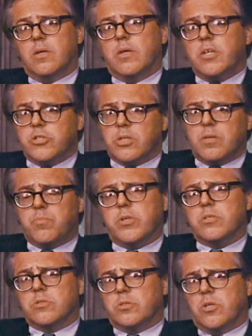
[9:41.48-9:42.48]
Initially,
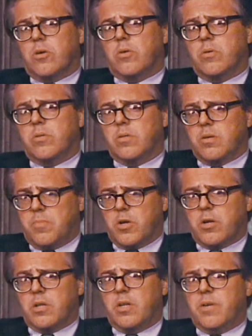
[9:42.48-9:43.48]
Britain saw the
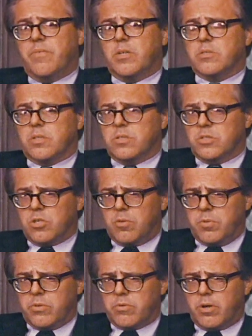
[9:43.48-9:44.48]
American Navy as a
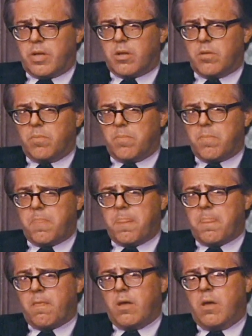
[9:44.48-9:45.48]
considerable threat.
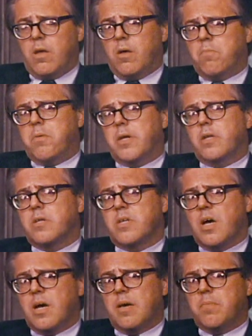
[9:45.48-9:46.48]
But in
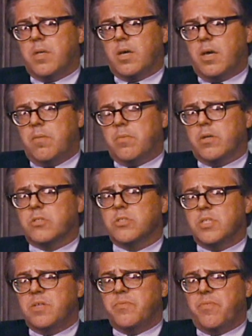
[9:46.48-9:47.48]
time, they came to
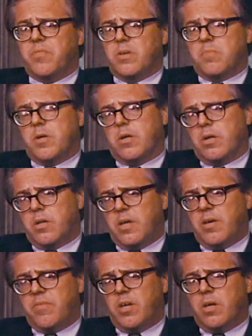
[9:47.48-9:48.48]
conceive of the American
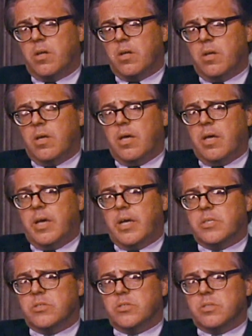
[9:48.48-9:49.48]
Navy
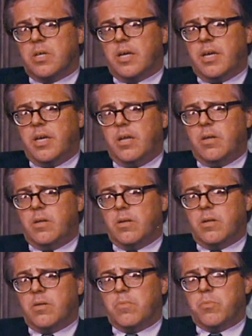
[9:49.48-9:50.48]
as a
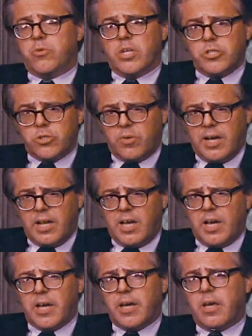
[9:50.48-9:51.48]
potential
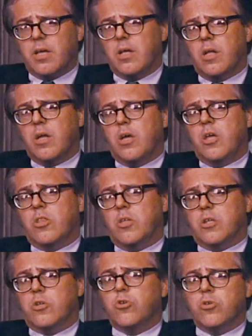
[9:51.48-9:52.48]
ally
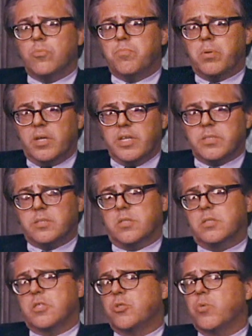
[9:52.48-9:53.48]
that could police
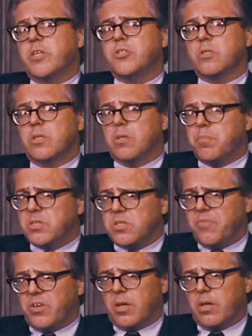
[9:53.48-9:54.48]
the situation in the
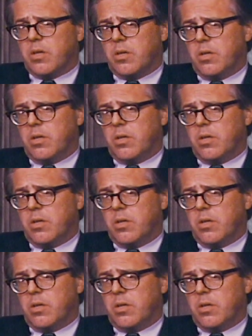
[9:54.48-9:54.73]
Pacific